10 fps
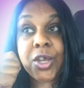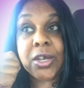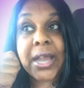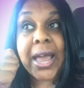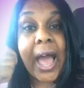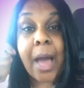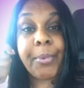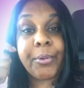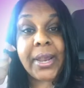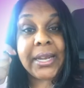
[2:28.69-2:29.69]
you're not
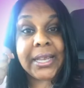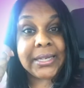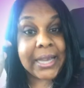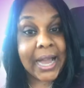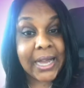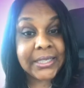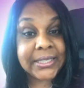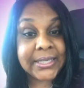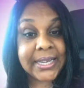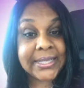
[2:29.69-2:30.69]
operating in the
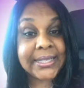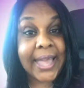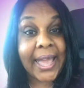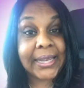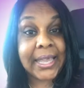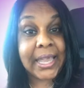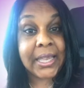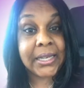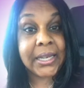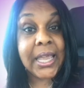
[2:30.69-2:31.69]
consciousness that
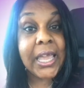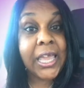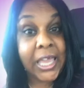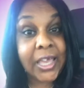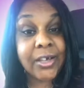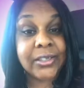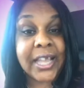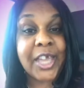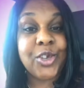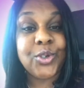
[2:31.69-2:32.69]
can heal.
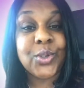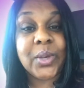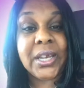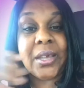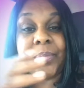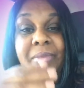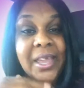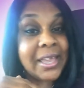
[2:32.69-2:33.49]
Thank you, sweetie.